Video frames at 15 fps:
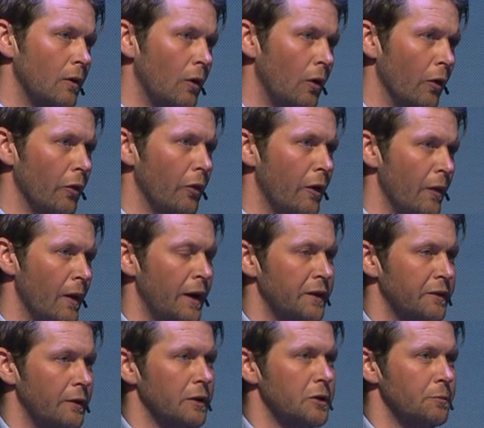on the
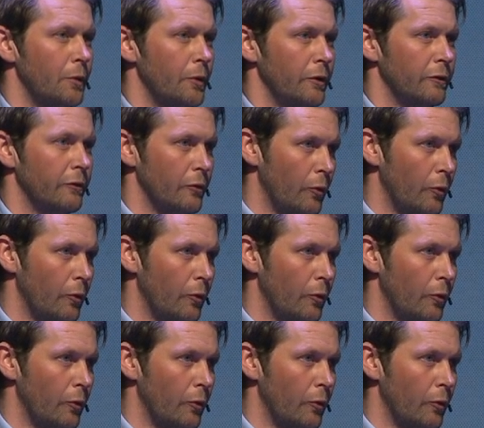9 touch points.